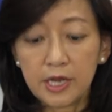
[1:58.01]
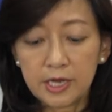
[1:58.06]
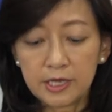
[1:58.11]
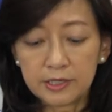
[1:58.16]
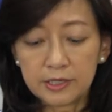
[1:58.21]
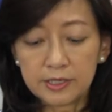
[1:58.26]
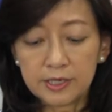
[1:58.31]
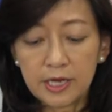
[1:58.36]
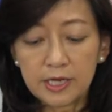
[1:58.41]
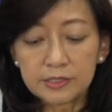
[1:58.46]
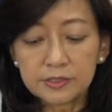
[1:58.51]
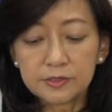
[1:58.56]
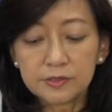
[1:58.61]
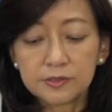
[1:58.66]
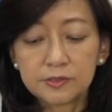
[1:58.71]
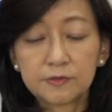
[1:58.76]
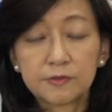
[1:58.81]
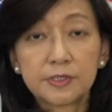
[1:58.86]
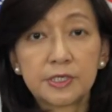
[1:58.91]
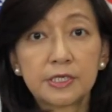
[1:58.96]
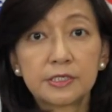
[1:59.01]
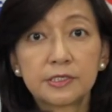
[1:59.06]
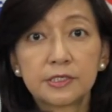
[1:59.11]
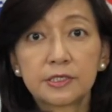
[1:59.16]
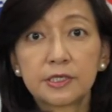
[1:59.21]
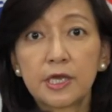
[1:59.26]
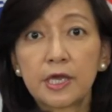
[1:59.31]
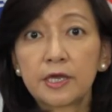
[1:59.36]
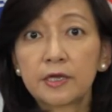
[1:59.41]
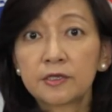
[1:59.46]
in the National
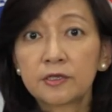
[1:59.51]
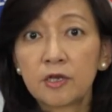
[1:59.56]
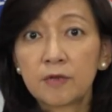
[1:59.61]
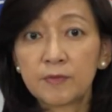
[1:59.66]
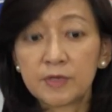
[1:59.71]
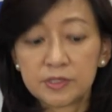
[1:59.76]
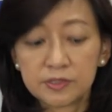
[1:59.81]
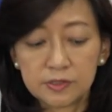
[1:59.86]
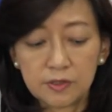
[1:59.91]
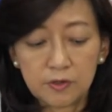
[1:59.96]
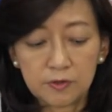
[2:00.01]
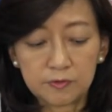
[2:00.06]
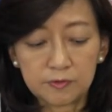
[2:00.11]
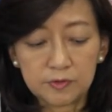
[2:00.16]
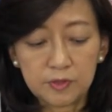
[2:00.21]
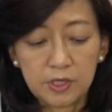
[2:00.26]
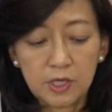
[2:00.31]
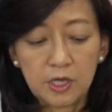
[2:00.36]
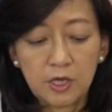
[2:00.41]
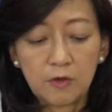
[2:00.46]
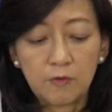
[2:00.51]
Strategic Economic Zone